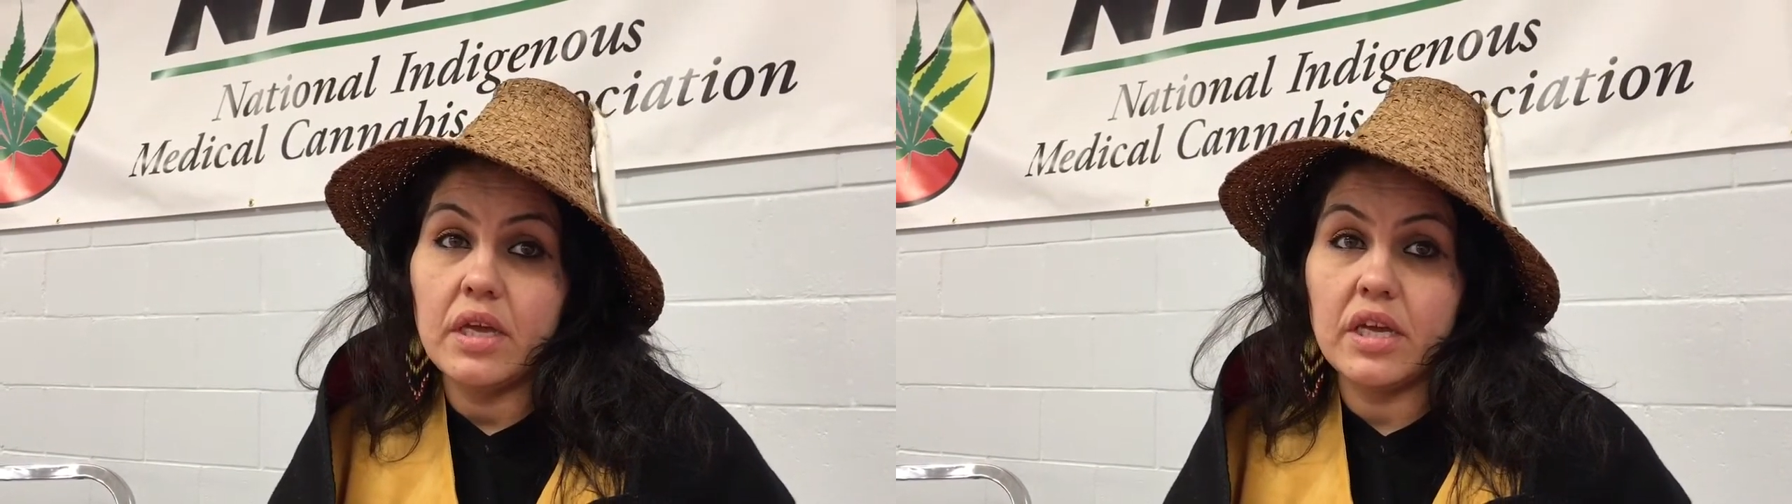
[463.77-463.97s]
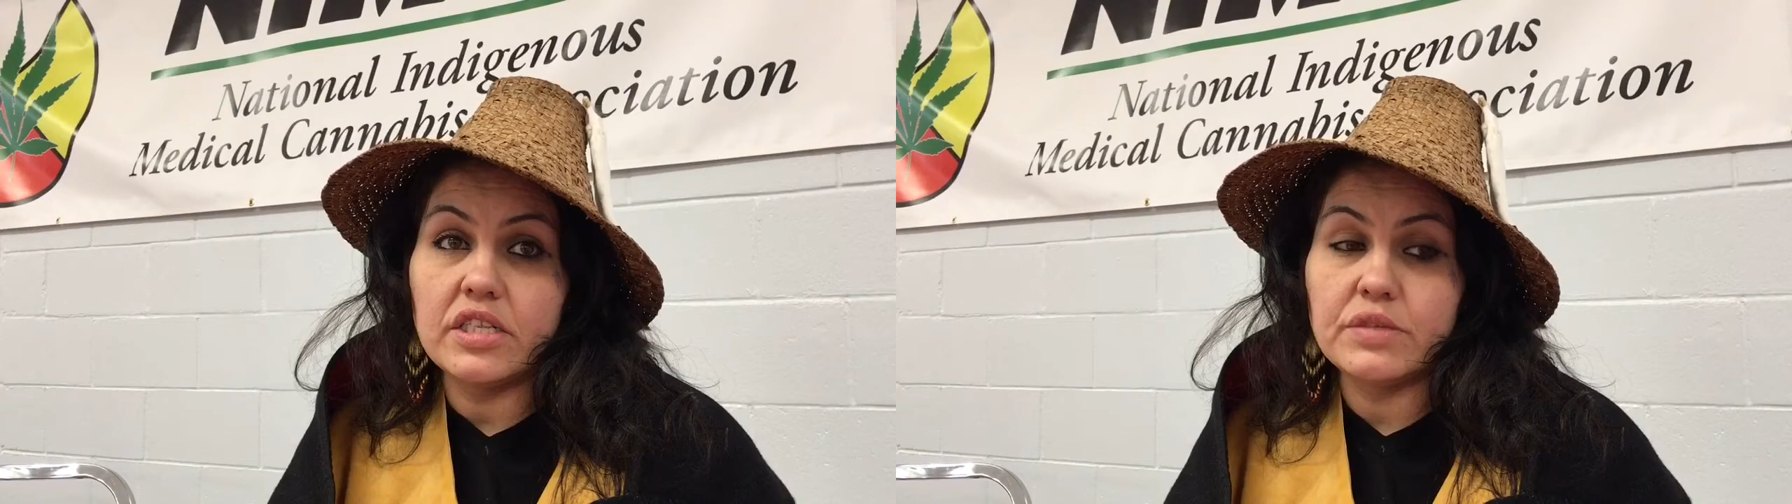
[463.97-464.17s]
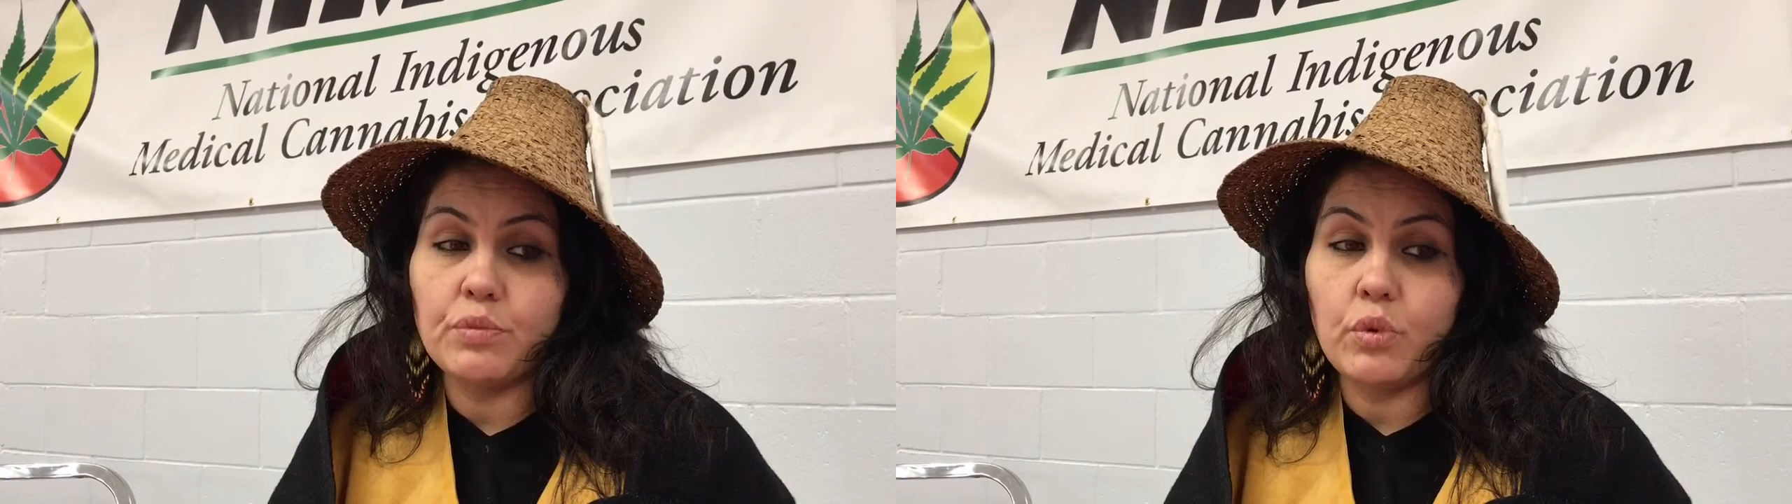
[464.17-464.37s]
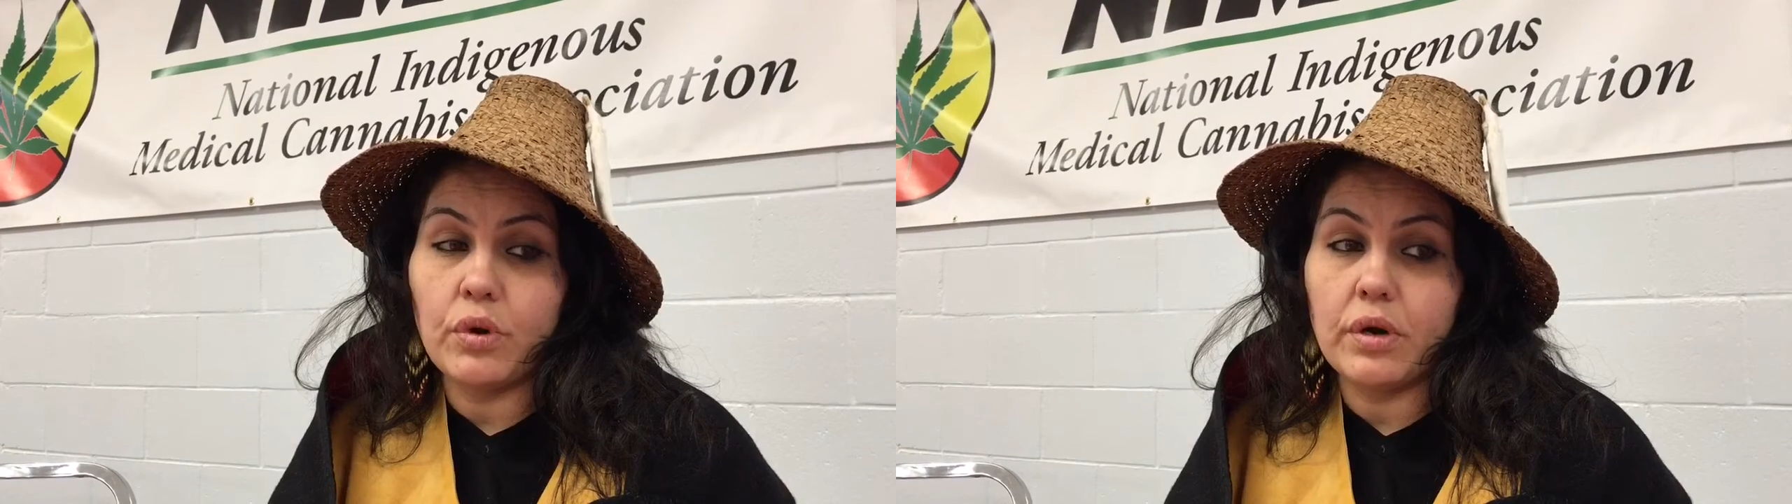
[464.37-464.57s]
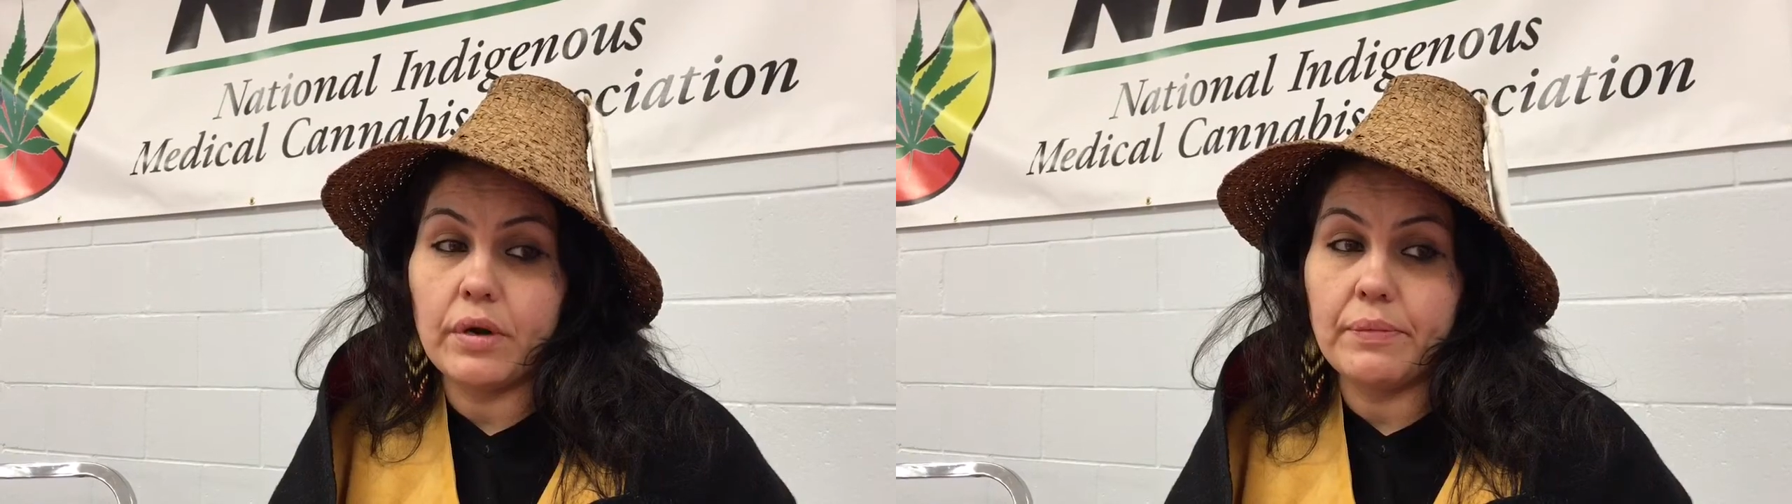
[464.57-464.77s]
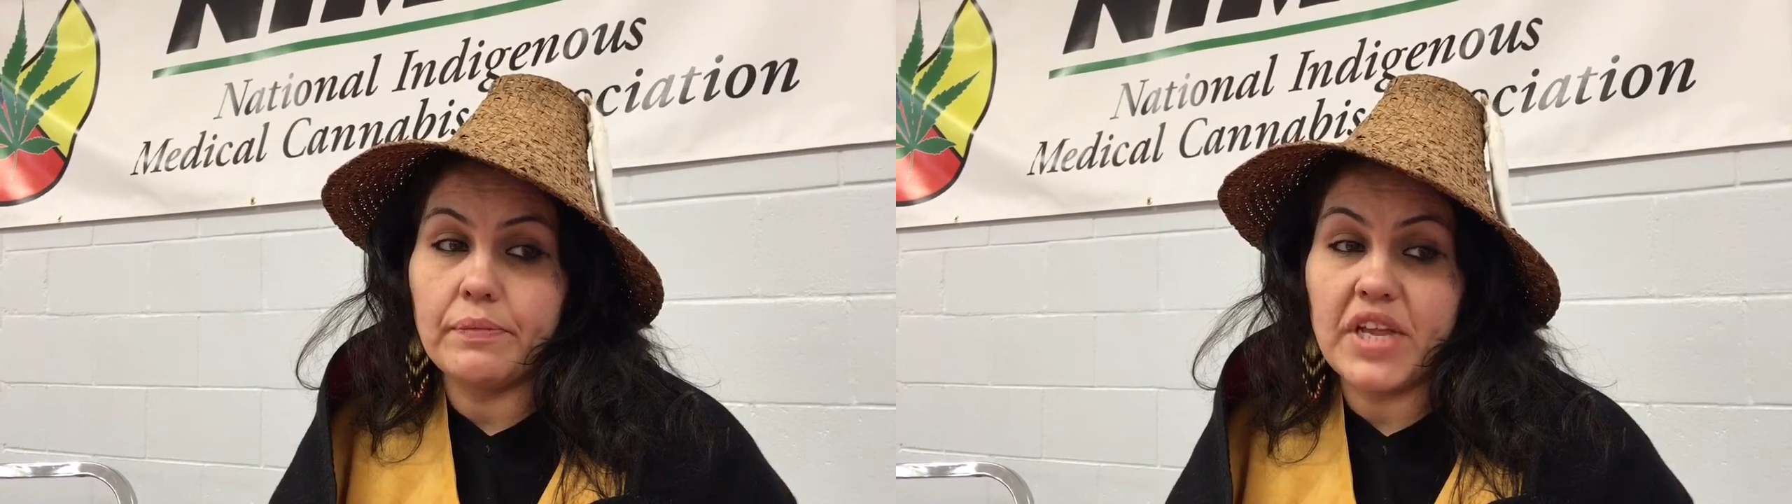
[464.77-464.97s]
it's more